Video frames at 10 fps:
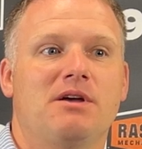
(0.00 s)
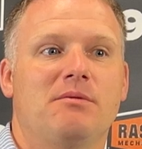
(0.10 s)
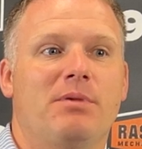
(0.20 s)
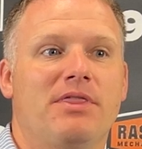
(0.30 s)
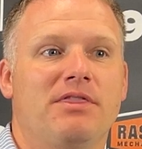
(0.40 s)

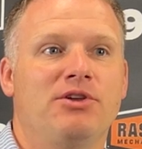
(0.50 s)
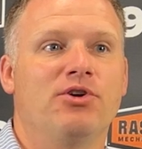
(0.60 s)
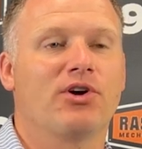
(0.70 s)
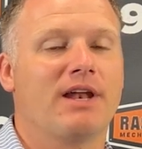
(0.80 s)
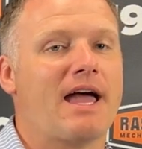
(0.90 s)
But
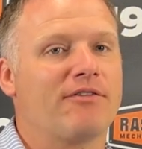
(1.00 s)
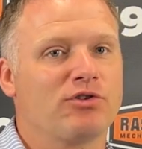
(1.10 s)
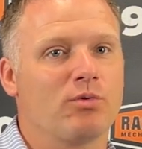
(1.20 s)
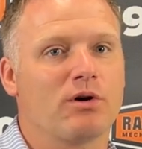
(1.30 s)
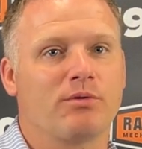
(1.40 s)
you're going to have to
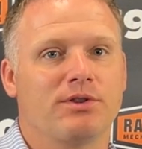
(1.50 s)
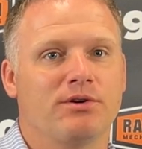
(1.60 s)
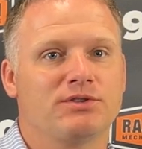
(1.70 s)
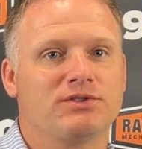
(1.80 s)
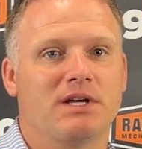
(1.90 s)
work with
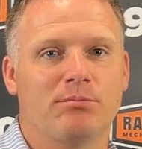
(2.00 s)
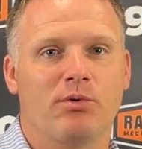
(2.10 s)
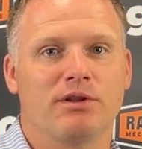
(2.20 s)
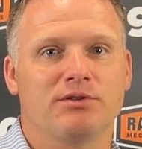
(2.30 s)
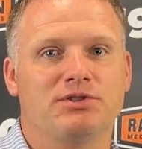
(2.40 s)
your state
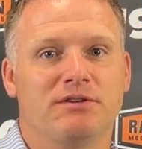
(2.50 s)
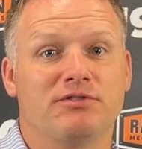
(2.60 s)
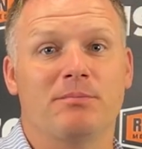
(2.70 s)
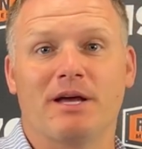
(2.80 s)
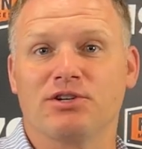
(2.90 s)
boiler chief to
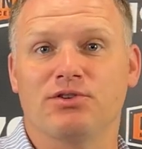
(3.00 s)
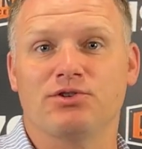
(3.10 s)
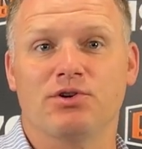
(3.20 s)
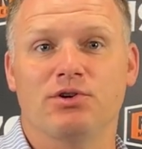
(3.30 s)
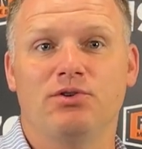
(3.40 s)
make sure that
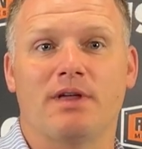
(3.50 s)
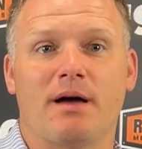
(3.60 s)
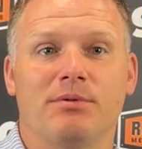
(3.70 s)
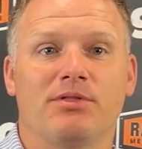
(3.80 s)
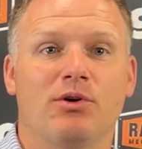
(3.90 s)
you can do
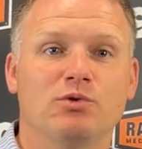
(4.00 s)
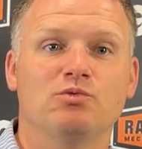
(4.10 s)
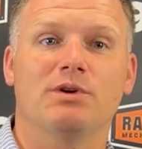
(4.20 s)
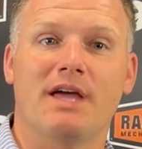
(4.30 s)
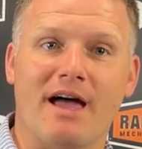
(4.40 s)
that. But those
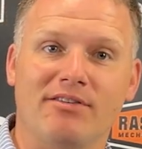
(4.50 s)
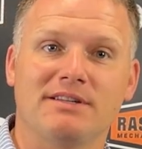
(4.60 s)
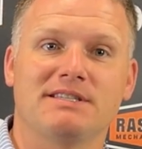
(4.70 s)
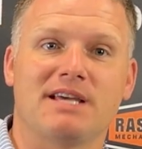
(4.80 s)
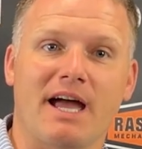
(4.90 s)
would have
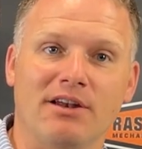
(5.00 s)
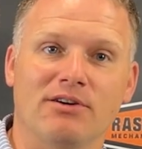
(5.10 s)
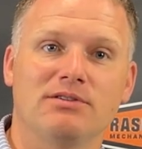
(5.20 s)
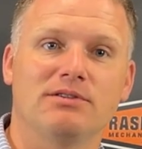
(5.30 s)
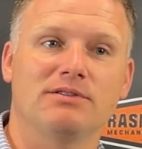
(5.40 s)
a
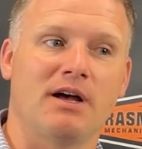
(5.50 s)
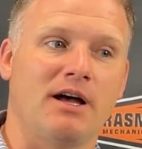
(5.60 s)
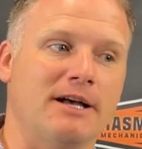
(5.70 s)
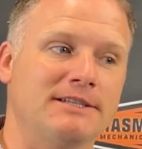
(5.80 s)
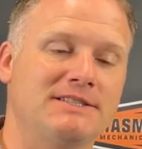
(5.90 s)

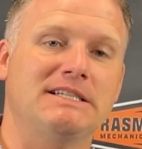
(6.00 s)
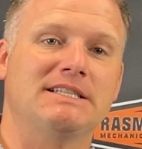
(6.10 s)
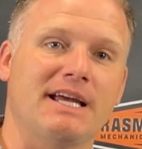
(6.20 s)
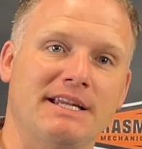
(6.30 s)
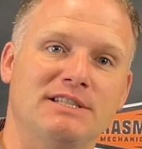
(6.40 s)
tighter seat
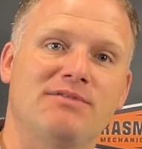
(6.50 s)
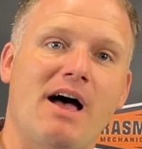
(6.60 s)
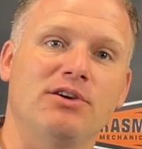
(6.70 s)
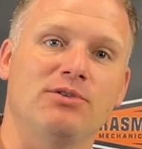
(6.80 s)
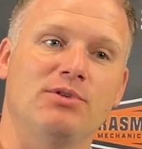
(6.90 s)
tightness
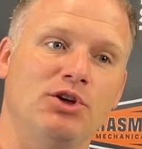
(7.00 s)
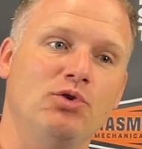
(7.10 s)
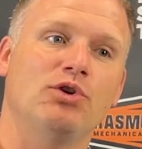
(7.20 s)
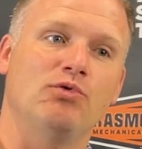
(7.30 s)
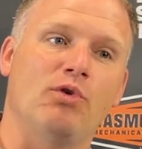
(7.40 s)
value that you
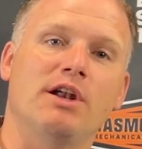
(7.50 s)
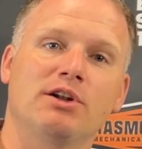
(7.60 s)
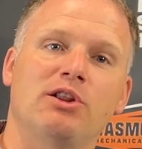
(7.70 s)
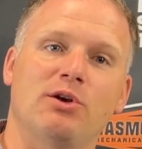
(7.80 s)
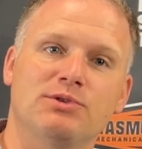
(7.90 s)
could run
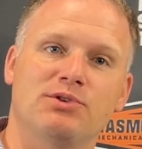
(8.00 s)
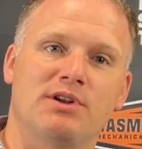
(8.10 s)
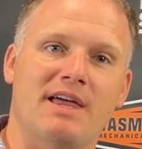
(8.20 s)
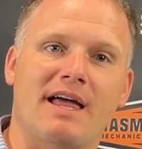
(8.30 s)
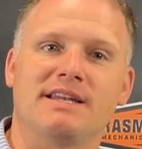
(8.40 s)
closer to
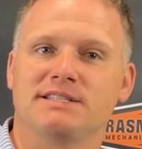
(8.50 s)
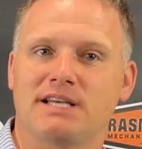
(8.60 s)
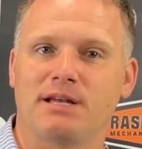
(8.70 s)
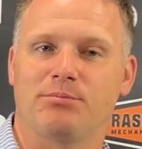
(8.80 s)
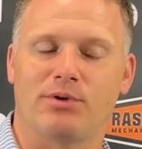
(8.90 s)
that
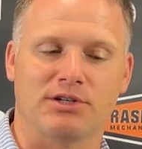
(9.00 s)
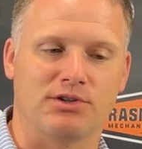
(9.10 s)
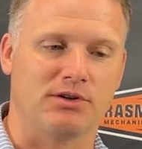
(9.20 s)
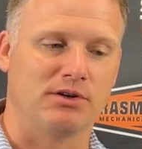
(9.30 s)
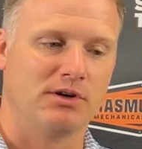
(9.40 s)
design
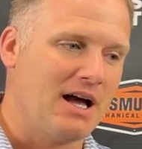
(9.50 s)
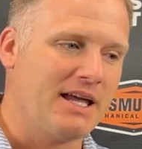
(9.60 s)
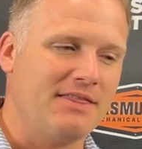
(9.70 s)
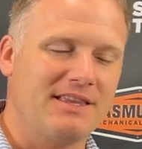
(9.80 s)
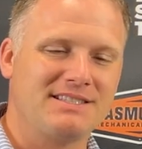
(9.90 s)
pressure.
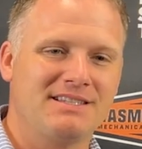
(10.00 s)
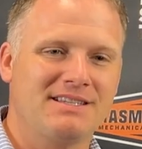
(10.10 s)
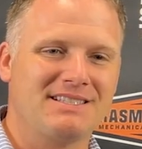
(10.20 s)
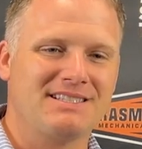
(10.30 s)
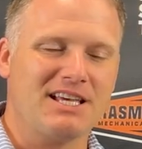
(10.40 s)
Again,
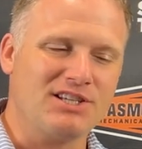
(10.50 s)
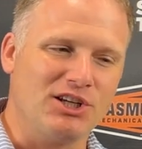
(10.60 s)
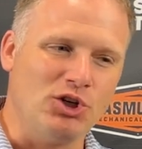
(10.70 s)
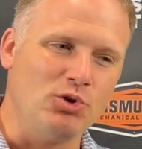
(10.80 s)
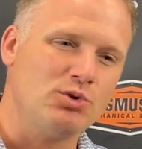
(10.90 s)
this doesn't
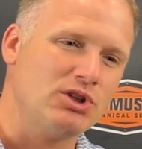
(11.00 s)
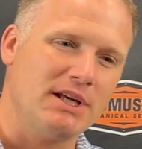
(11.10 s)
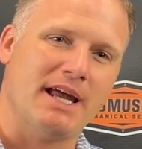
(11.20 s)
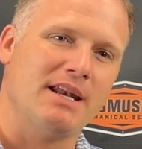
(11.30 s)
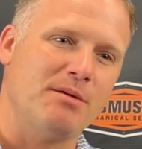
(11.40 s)
usually
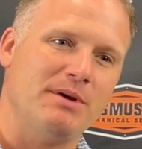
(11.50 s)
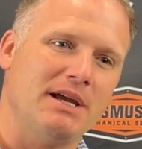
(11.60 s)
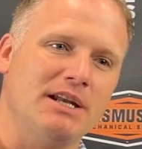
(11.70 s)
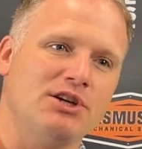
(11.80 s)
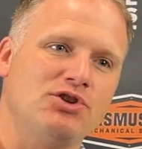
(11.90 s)
end up being
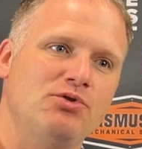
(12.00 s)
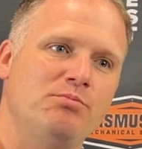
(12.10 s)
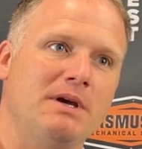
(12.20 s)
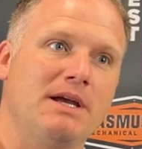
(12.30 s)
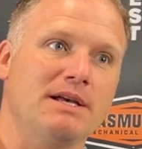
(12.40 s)
an issue
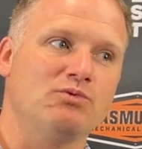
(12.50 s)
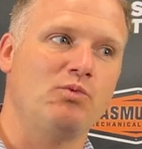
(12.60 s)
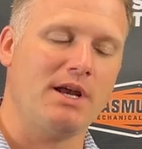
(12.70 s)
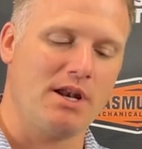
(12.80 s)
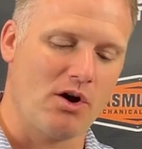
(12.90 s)
because
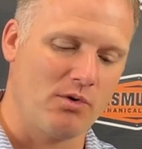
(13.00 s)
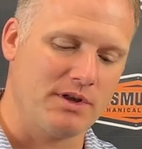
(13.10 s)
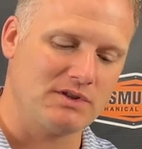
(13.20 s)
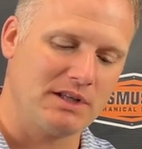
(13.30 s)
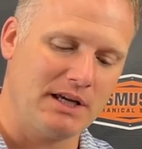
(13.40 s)
we know the
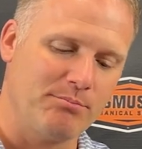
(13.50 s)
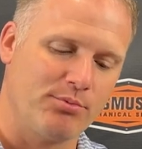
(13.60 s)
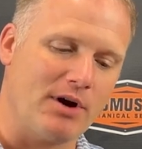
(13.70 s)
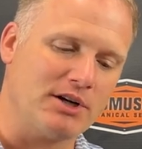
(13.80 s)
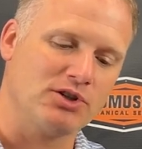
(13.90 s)
steam
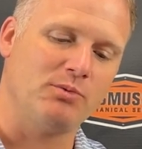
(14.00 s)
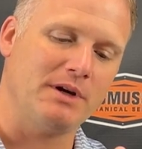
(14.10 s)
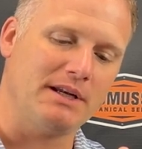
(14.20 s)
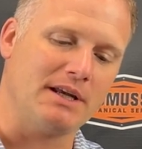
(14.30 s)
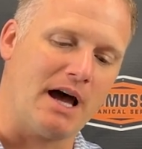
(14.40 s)
pressure we
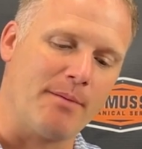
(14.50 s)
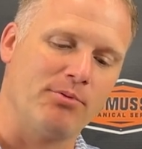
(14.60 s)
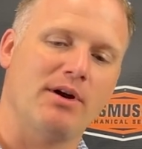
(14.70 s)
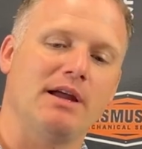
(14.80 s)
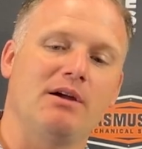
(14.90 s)
need to
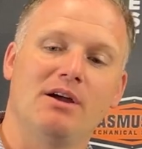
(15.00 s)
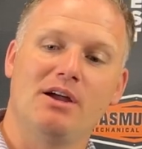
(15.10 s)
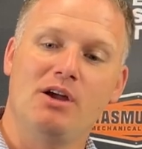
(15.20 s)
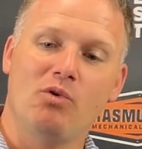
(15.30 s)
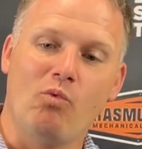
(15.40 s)
operate
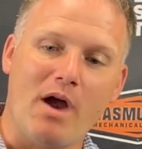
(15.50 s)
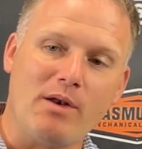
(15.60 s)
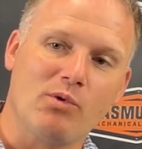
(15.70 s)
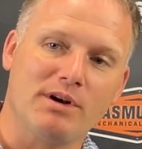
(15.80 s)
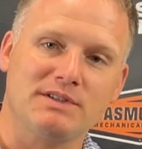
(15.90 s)

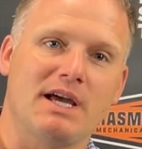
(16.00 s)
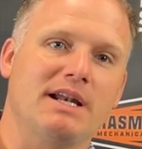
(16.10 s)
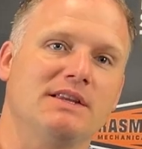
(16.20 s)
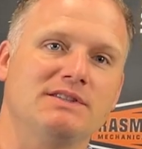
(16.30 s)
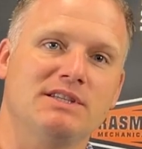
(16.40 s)
when we're
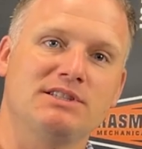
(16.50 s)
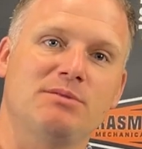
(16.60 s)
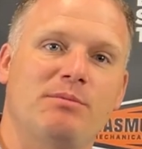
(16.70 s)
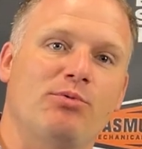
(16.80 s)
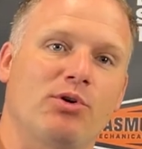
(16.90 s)
designing the system
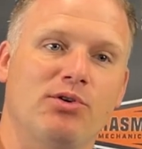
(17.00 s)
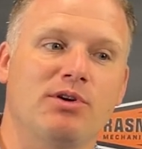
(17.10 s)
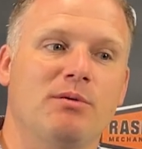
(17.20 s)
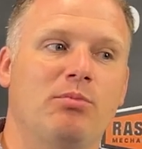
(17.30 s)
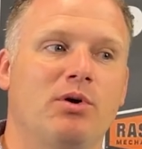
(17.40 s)
and procuring
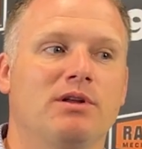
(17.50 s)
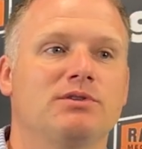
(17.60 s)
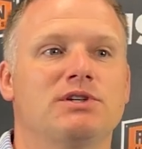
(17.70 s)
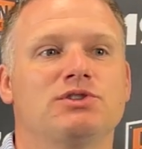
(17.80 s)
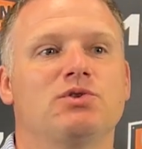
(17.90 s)
the
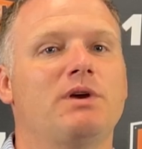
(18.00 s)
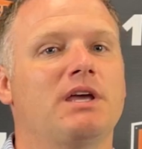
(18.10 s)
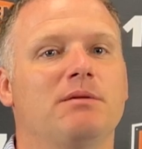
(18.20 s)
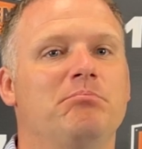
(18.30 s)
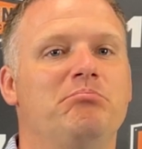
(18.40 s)
boilers, and so we
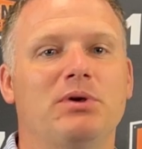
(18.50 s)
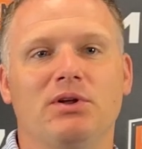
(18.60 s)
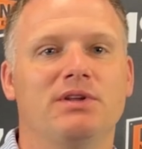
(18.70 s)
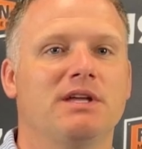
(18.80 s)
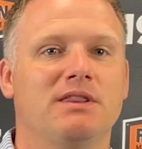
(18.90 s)
can
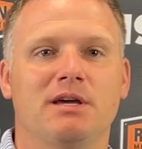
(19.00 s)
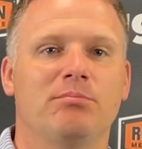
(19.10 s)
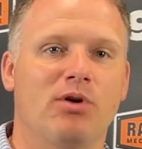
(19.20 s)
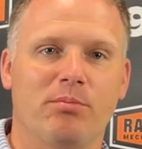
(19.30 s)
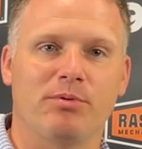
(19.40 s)
build in the
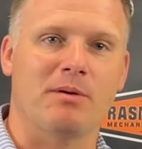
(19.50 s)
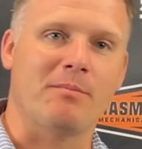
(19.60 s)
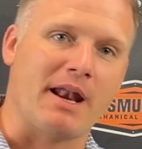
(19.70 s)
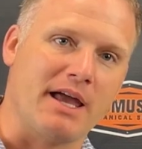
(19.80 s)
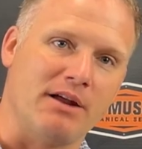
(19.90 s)
appropriate
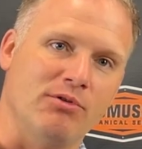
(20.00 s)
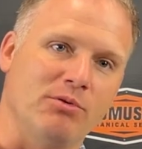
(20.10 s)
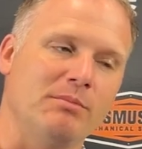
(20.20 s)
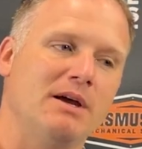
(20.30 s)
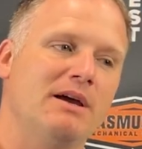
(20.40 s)
amount of
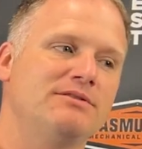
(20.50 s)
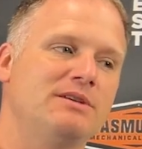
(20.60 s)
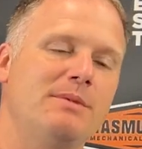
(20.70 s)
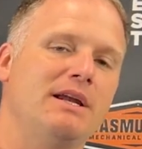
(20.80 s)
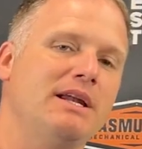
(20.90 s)
headroom. If
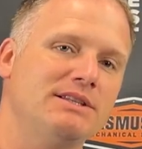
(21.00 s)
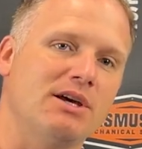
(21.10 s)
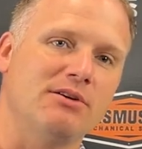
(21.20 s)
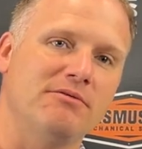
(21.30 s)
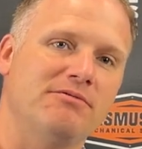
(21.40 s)
somebody needs
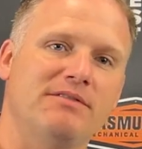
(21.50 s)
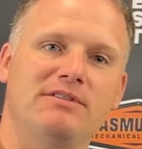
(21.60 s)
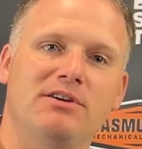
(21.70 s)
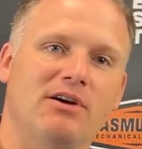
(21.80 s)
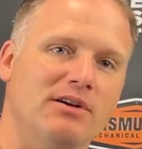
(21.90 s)

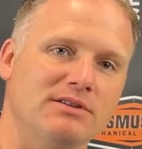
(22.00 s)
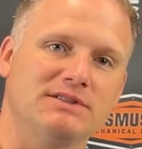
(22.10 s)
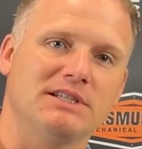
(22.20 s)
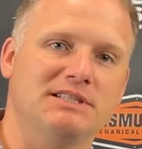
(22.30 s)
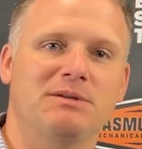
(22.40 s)
150 or
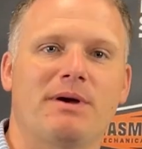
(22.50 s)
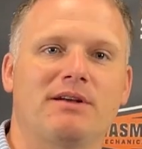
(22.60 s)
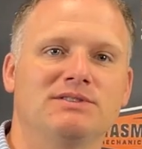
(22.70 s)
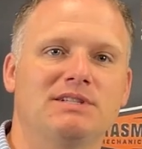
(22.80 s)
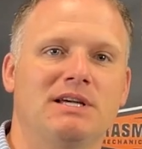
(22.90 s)
160 pound
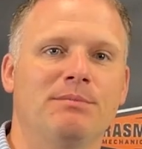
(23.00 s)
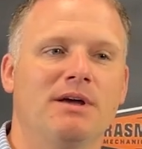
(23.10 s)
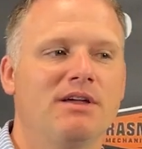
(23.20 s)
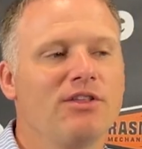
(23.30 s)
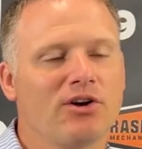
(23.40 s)
steam,
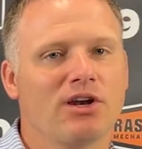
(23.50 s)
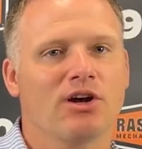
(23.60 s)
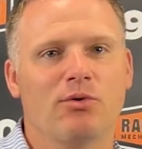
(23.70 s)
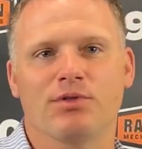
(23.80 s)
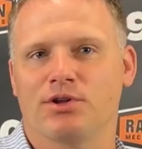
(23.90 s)
they're going to
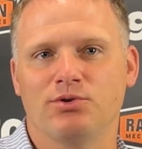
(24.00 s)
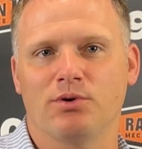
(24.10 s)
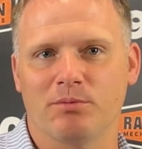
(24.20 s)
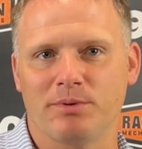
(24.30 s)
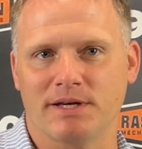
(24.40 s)
go with a
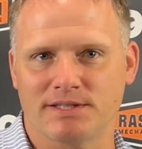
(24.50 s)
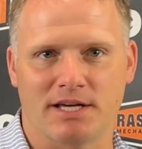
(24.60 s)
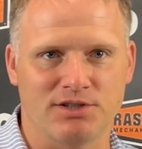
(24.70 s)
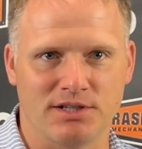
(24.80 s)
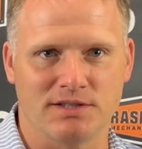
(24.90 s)
200
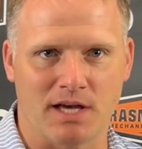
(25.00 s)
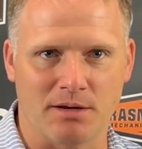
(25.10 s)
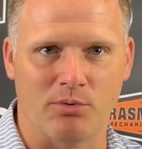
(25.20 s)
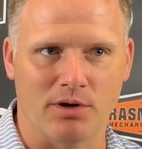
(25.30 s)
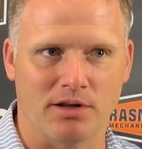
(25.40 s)
psig design
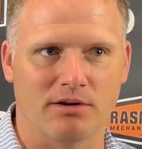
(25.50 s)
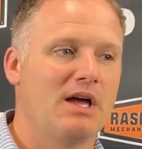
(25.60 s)
boiler.